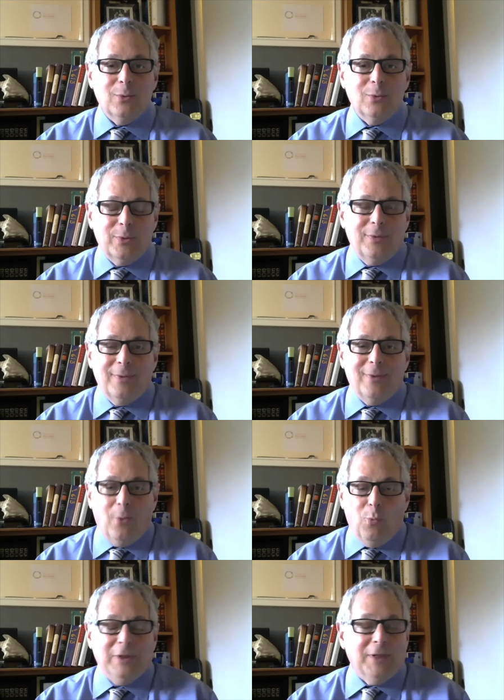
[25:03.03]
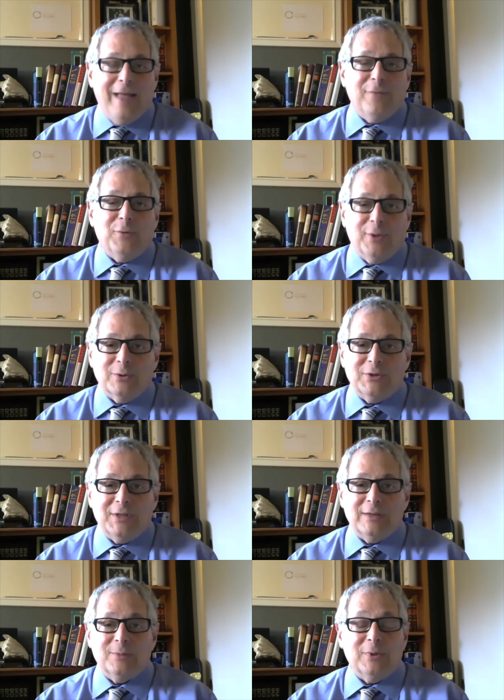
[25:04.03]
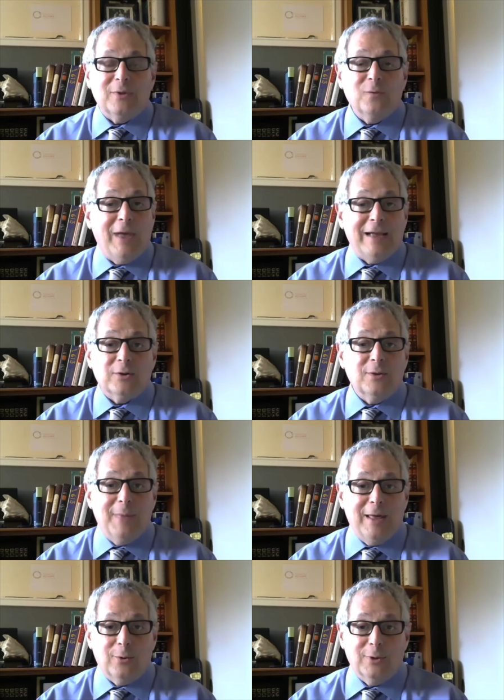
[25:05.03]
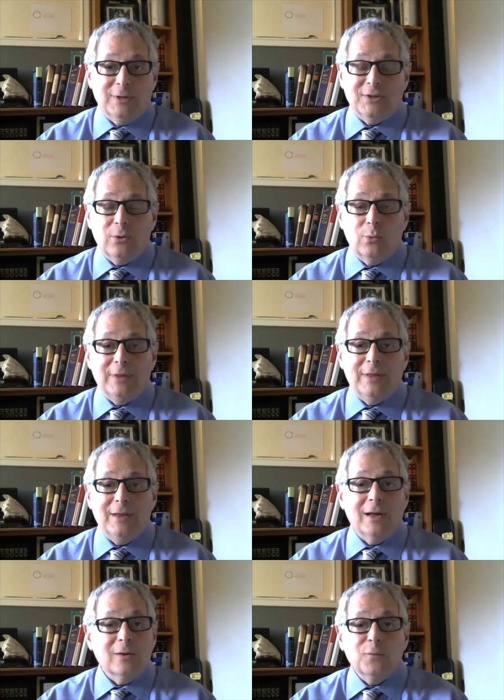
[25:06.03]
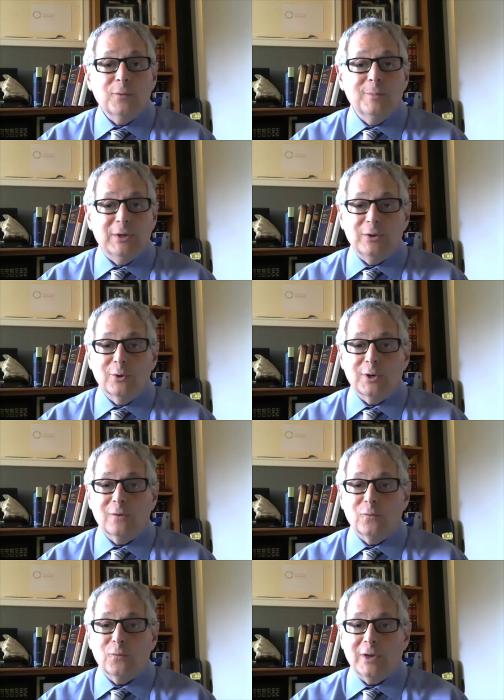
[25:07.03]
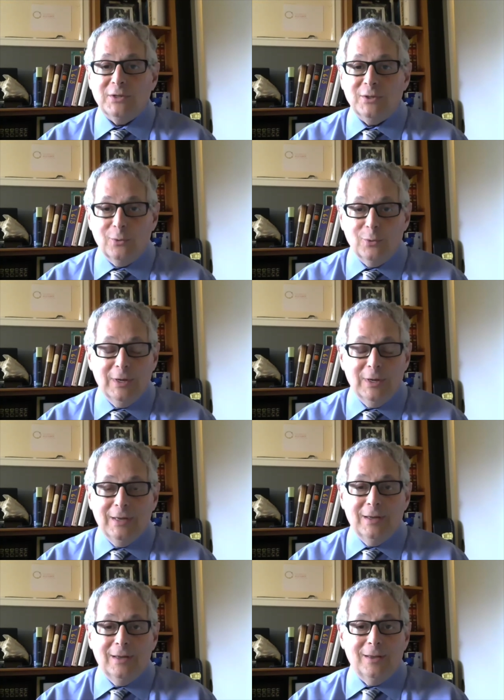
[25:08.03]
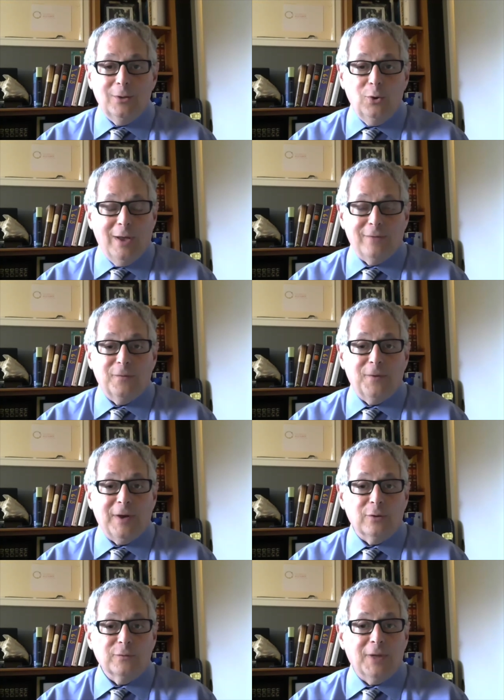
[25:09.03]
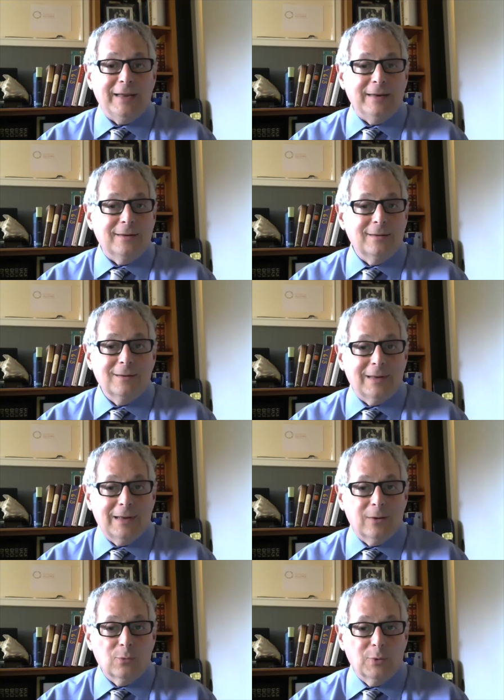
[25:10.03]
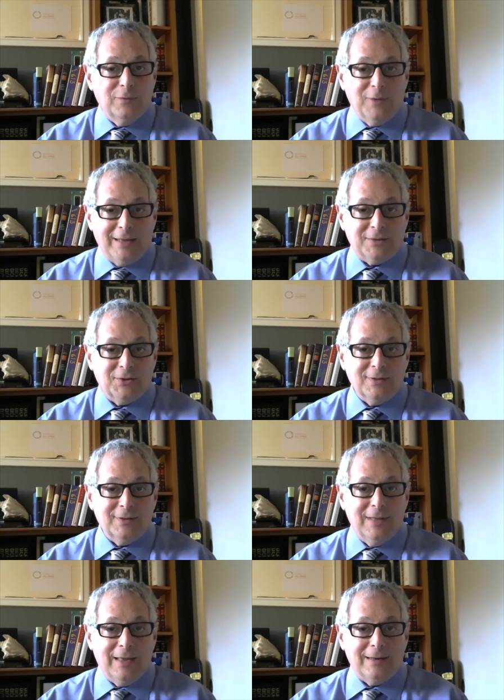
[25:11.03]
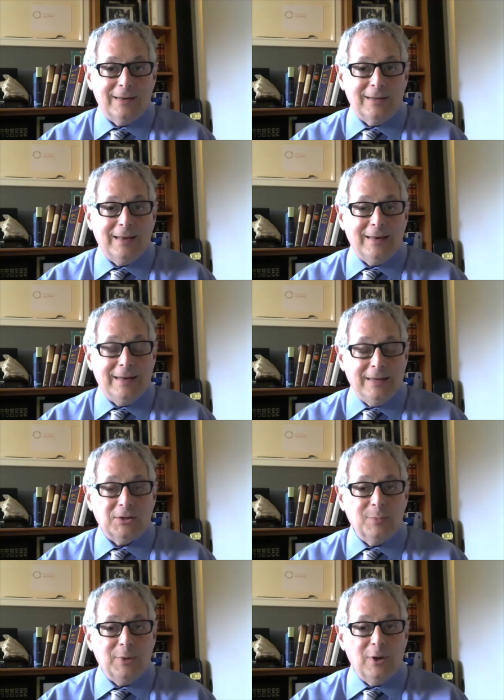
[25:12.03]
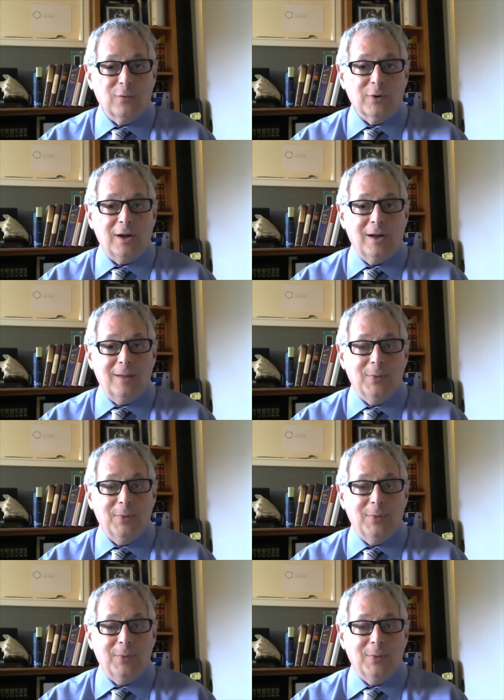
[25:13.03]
Well, we laugh at those things, but the fact of the matter is that when the unfamiliar confronts you, you have a fight or flight reflex that needs to be overcome.